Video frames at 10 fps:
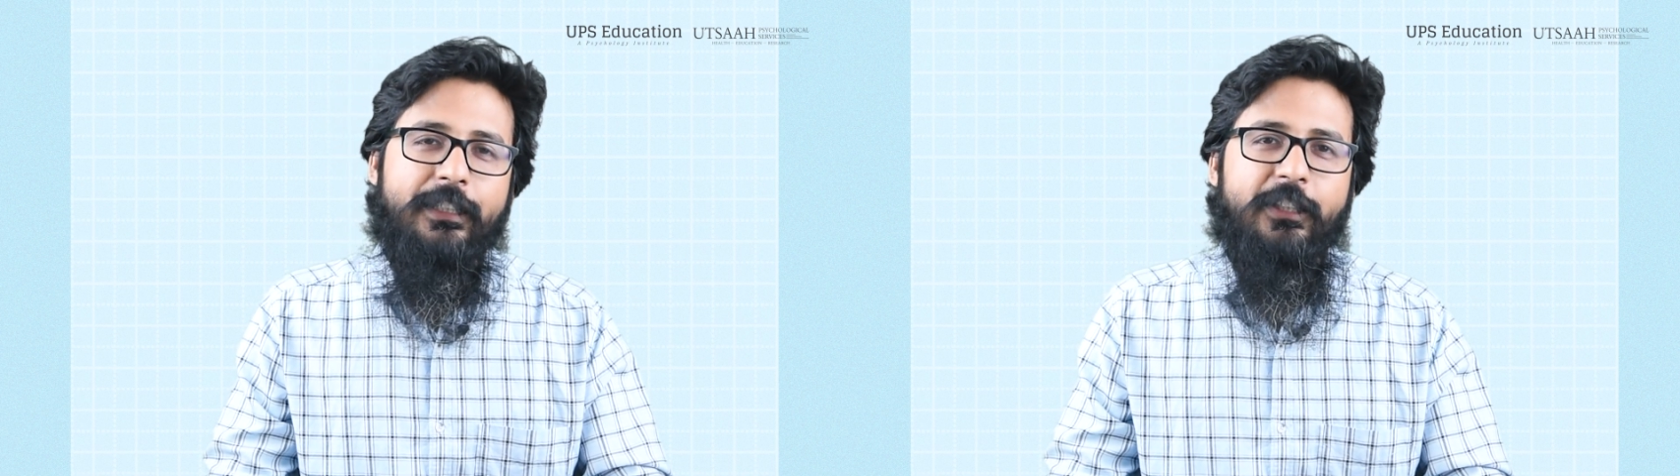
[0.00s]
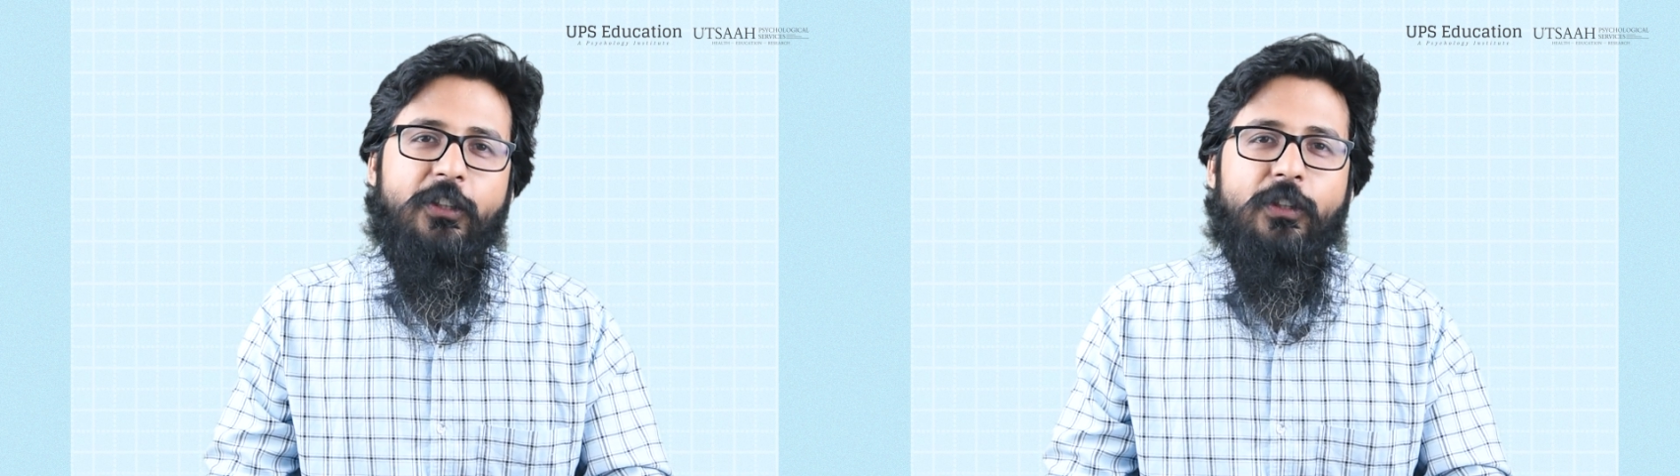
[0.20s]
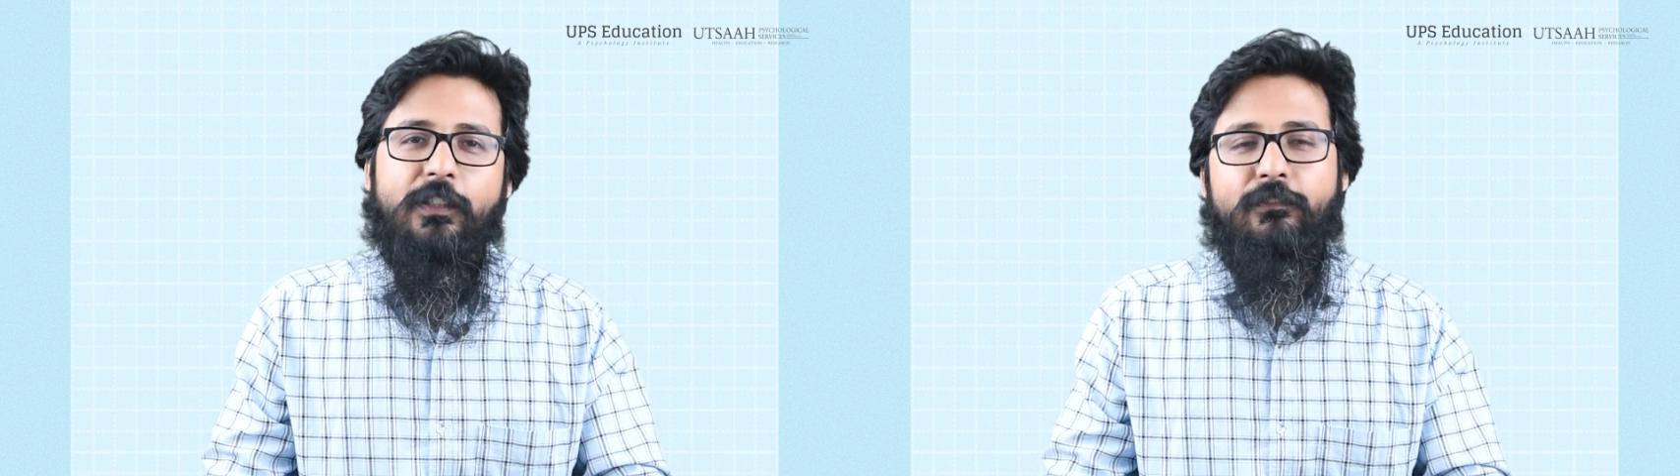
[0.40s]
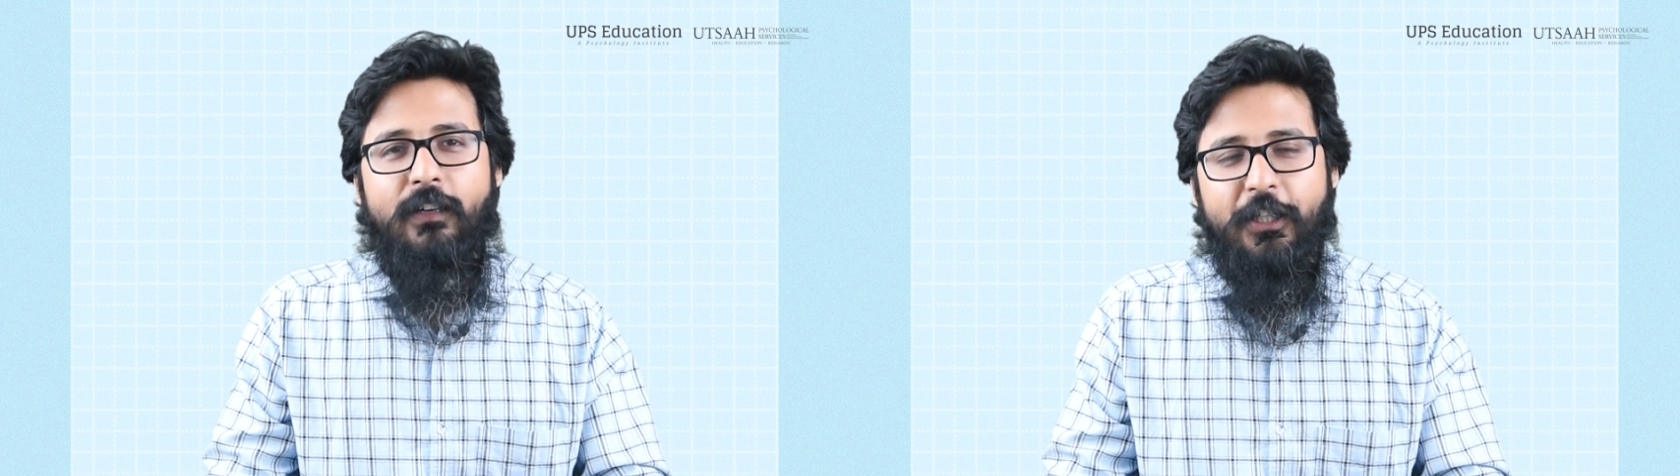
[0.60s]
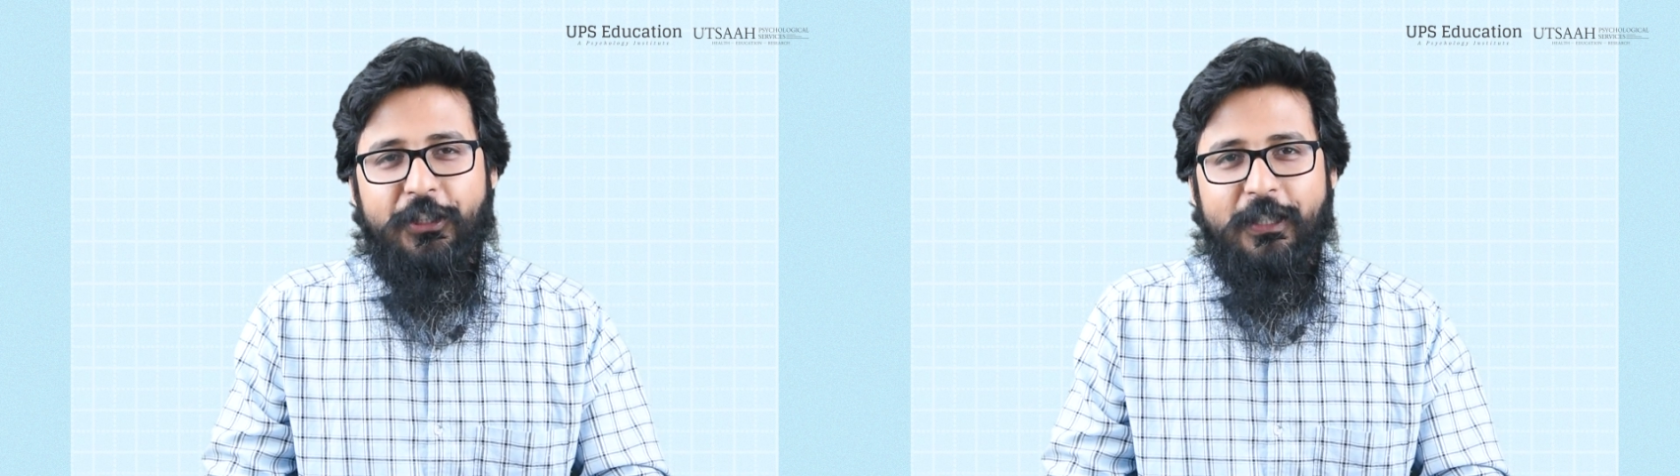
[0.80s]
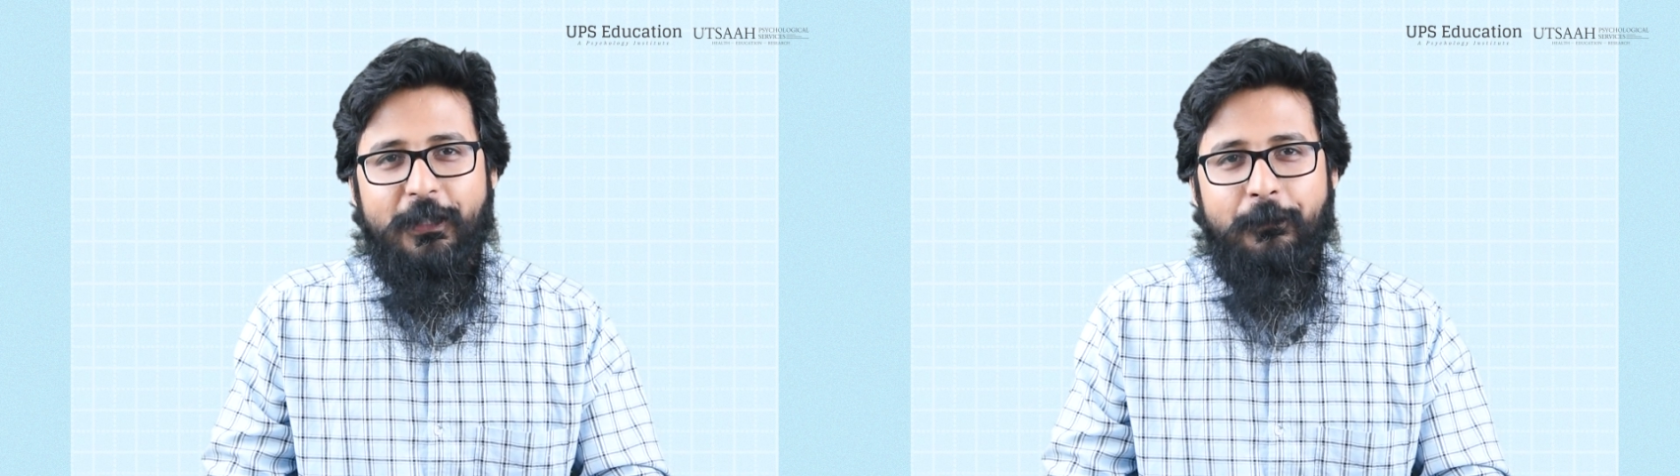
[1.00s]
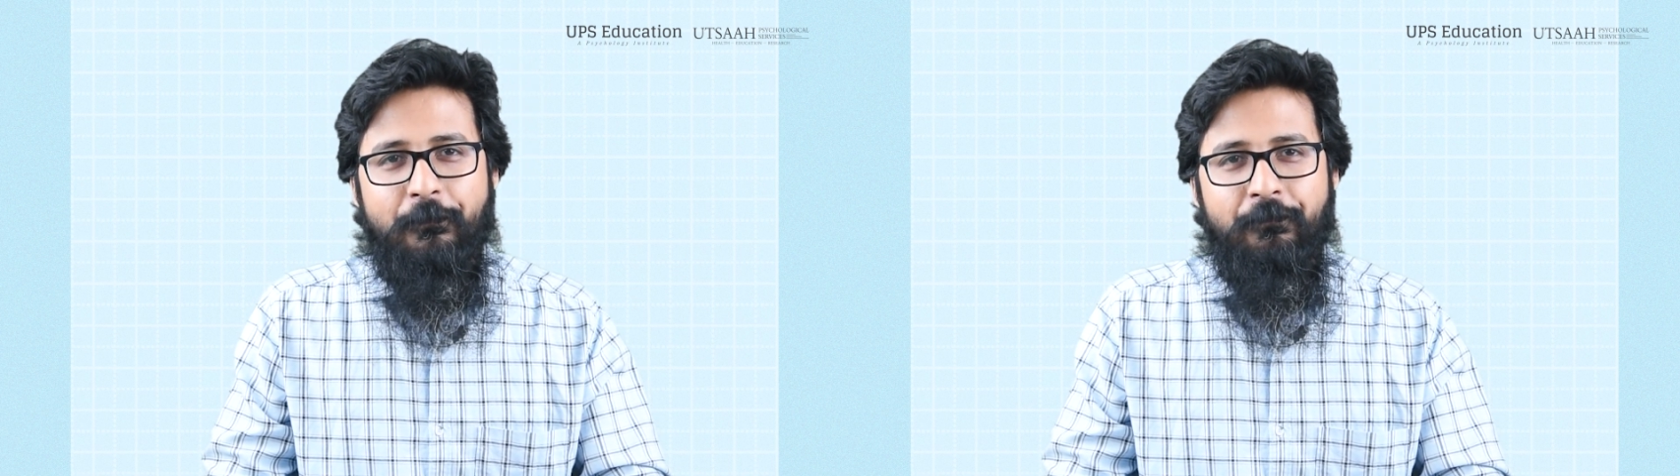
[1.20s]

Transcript: executive functions.